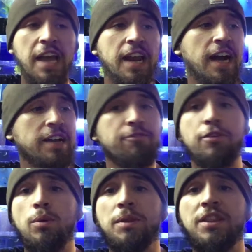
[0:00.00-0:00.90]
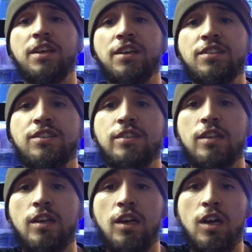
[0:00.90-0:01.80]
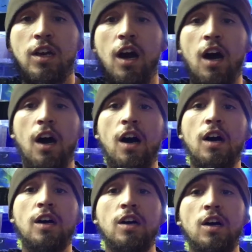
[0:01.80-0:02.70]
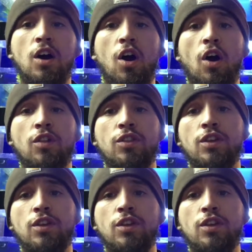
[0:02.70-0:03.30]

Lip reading: and I am filming this on